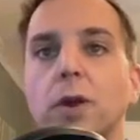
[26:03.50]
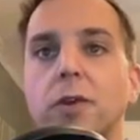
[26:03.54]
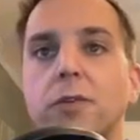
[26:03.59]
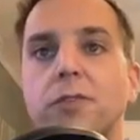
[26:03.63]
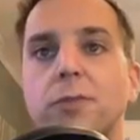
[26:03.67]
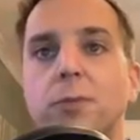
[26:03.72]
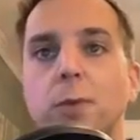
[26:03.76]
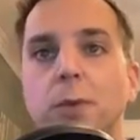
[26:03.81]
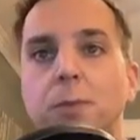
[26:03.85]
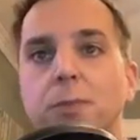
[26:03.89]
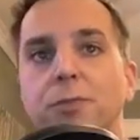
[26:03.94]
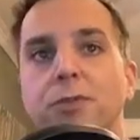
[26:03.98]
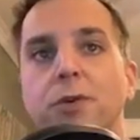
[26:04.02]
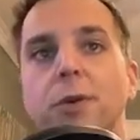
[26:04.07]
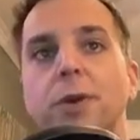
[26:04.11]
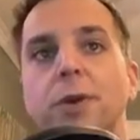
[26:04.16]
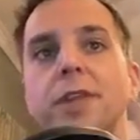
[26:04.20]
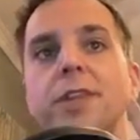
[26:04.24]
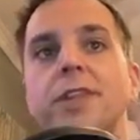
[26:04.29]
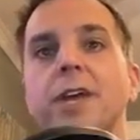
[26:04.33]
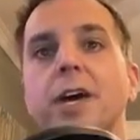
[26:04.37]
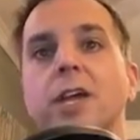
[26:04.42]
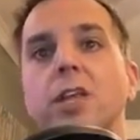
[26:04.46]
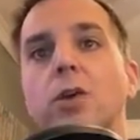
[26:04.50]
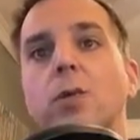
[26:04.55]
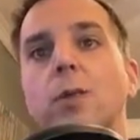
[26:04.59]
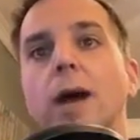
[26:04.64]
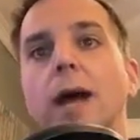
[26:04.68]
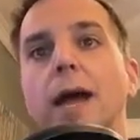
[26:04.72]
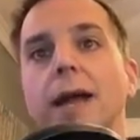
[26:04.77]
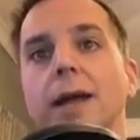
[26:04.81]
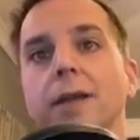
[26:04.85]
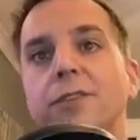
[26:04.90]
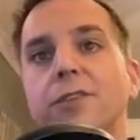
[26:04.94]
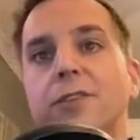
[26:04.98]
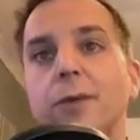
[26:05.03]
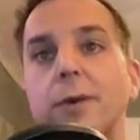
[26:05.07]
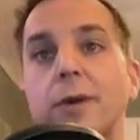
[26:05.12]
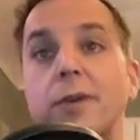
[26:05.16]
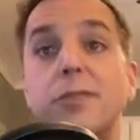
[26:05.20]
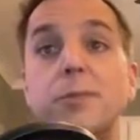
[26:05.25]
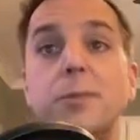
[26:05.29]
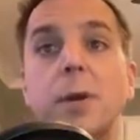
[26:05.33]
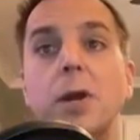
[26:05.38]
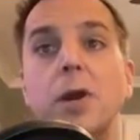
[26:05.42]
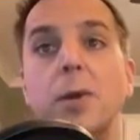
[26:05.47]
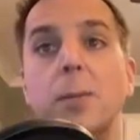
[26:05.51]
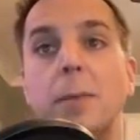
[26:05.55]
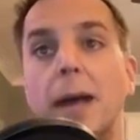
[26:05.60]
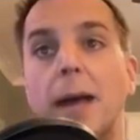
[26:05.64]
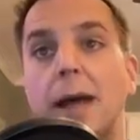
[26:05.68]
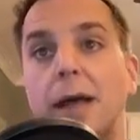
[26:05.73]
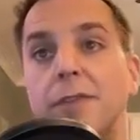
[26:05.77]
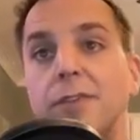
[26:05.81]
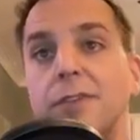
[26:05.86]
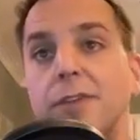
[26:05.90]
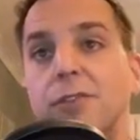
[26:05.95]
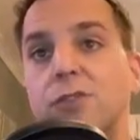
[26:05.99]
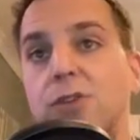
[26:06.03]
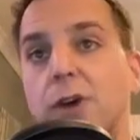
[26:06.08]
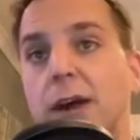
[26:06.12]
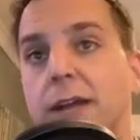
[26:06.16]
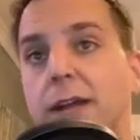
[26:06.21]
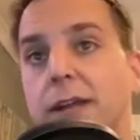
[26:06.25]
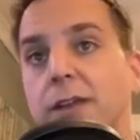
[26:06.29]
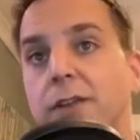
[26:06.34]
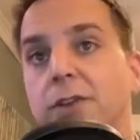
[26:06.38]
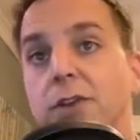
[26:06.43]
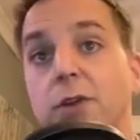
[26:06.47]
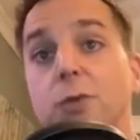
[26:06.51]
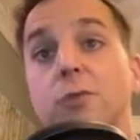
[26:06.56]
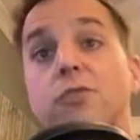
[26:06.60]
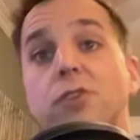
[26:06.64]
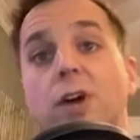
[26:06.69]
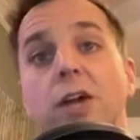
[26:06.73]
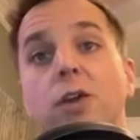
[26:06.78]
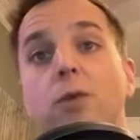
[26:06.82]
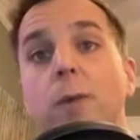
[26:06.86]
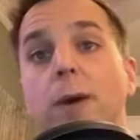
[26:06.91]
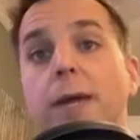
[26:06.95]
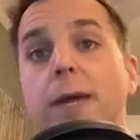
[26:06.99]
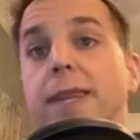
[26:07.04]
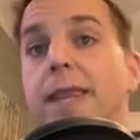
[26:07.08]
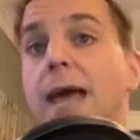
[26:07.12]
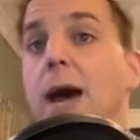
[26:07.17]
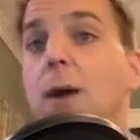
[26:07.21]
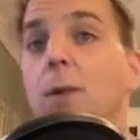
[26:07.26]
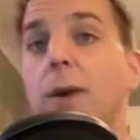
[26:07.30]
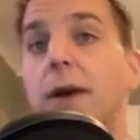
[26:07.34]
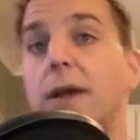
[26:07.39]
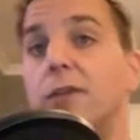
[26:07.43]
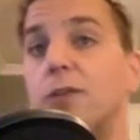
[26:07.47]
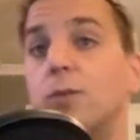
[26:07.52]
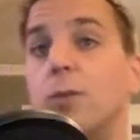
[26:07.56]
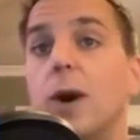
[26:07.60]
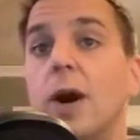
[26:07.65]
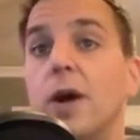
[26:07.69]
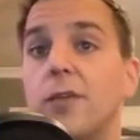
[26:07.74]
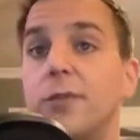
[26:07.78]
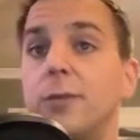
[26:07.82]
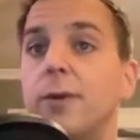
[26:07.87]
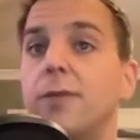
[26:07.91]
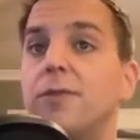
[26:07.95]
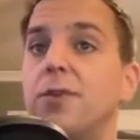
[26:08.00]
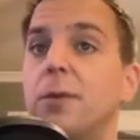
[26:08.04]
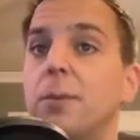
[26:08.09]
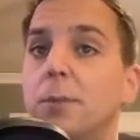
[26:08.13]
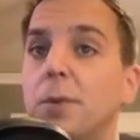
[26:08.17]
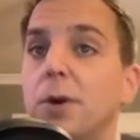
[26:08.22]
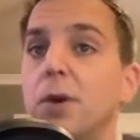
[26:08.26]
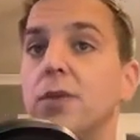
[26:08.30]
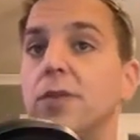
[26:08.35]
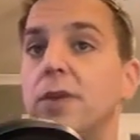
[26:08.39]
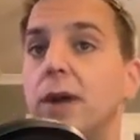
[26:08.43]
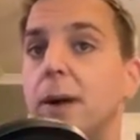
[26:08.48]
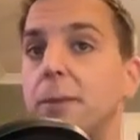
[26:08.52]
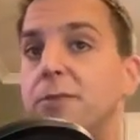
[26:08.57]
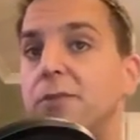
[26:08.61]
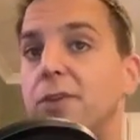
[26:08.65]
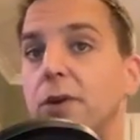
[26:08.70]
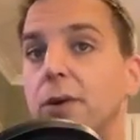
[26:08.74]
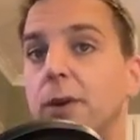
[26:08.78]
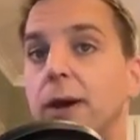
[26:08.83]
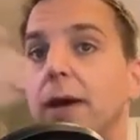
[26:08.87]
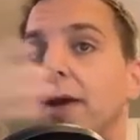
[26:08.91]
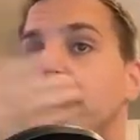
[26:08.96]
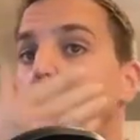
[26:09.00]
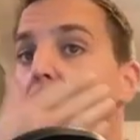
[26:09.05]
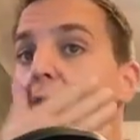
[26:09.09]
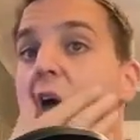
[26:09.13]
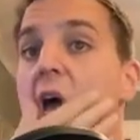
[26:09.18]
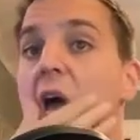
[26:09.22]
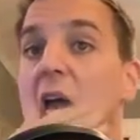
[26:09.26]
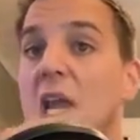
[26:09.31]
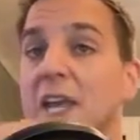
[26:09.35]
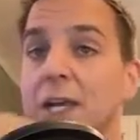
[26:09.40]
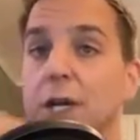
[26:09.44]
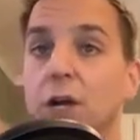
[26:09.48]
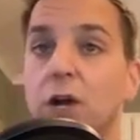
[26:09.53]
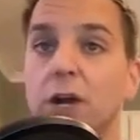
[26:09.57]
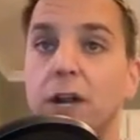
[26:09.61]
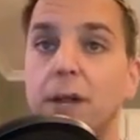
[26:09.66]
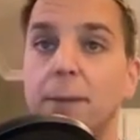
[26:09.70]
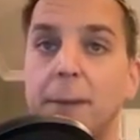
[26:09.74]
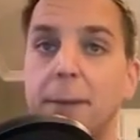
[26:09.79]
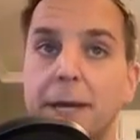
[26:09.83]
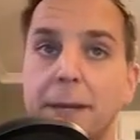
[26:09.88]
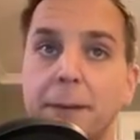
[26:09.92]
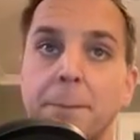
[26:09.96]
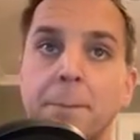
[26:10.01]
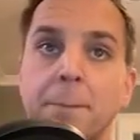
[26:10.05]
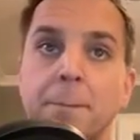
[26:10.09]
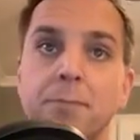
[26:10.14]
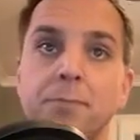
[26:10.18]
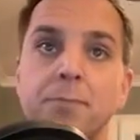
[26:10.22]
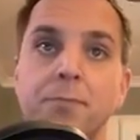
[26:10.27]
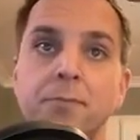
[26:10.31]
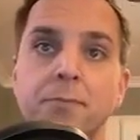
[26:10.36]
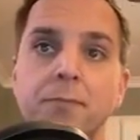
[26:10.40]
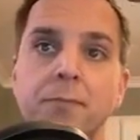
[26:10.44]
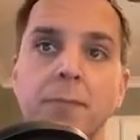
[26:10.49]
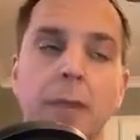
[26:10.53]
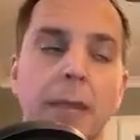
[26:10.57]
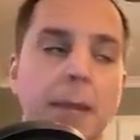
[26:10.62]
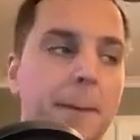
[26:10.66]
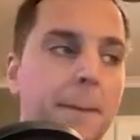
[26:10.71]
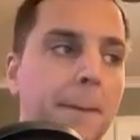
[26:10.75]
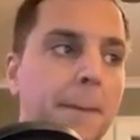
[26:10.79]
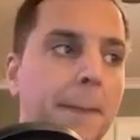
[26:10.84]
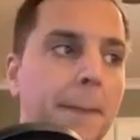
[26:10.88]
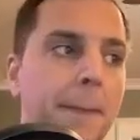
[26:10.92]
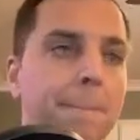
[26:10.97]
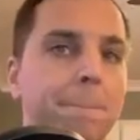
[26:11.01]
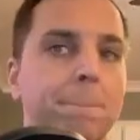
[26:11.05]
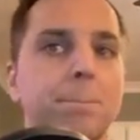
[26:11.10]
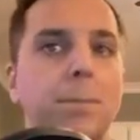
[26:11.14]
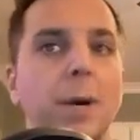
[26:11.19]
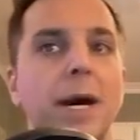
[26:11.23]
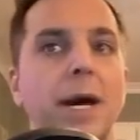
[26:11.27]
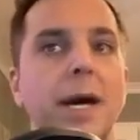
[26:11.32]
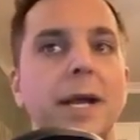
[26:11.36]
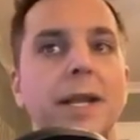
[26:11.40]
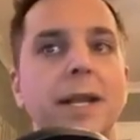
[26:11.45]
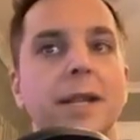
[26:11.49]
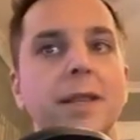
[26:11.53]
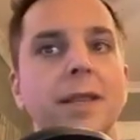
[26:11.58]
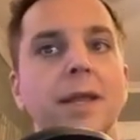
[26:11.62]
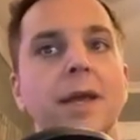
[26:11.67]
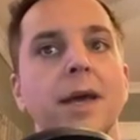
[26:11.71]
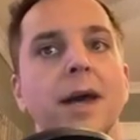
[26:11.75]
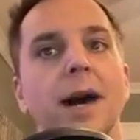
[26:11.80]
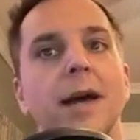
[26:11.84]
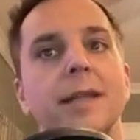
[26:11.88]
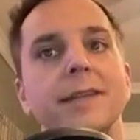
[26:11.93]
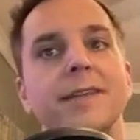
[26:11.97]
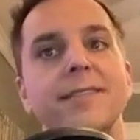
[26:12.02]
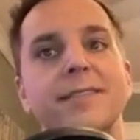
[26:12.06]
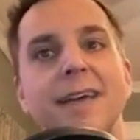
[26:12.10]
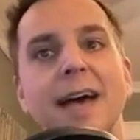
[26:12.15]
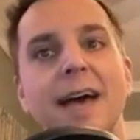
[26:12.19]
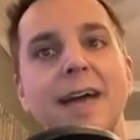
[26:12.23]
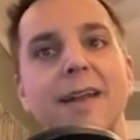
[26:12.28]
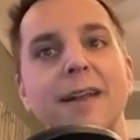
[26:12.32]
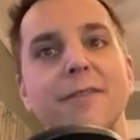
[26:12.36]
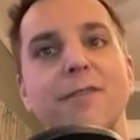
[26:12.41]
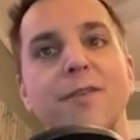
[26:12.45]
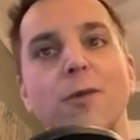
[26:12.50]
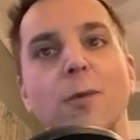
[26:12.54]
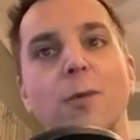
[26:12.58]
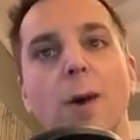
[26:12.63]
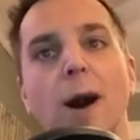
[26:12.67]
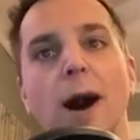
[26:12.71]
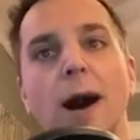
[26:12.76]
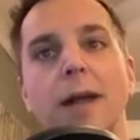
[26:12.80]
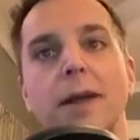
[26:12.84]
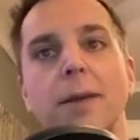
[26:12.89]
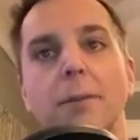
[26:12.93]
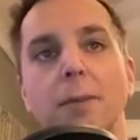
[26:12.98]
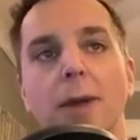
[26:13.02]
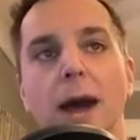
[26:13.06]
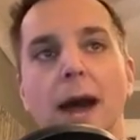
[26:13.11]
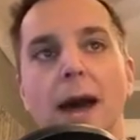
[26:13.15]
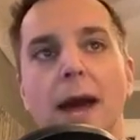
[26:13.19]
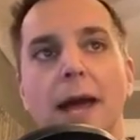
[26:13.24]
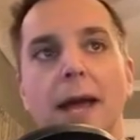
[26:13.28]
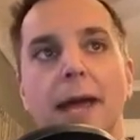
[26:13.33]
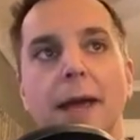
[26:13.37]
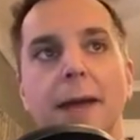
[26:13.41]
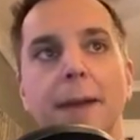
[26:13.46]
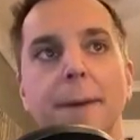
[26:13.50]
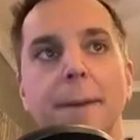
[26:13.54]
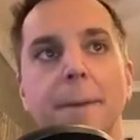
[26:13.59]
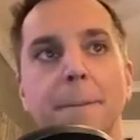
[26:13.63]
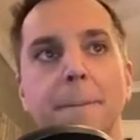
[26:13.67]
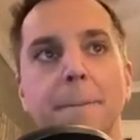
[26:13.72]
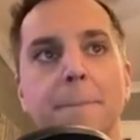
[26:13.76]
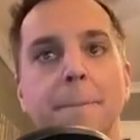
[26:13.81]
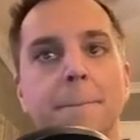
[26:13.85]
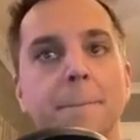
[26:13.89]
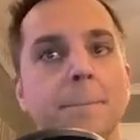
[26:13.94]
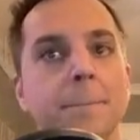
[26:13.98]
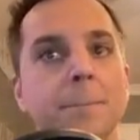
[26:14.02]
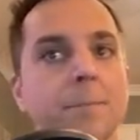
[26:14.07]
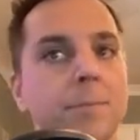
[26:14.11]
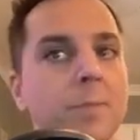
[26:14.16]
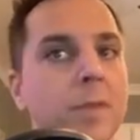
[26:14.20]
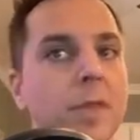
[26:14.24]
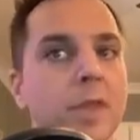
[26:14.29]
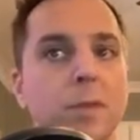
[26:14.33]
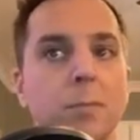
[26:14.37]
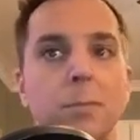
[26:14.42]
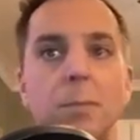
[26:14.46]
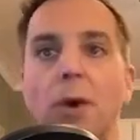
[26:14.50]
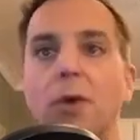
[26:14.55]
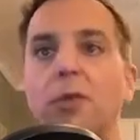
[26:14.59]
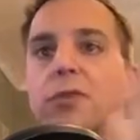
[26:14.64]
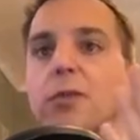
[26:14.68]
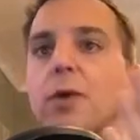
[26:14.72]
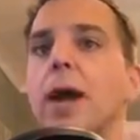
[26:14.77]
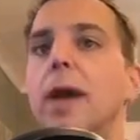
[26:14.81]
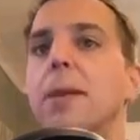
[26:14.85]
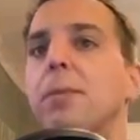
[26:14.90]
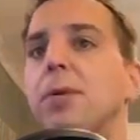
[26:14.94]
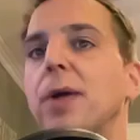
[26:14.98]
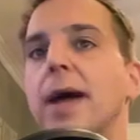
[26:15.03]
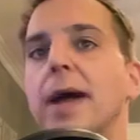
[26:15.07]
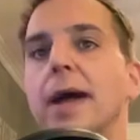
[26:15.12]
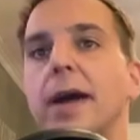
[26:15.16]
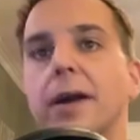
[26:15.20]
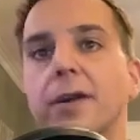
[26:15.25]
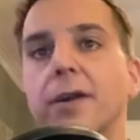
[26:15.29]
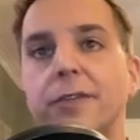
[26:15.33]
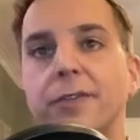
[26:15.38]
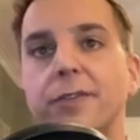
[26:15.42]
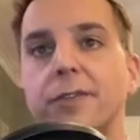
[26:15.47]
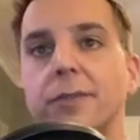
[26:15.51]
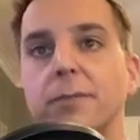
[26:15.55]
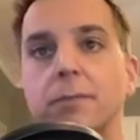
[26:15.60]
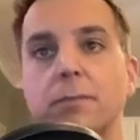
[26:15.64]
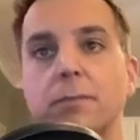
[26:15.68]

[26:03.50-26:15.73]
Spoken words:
doing it the other way to experiment and try to, we're trying to win that way as well, so we have to build up to it. You know what I mean? But on the side of Fouad and Brian, both great players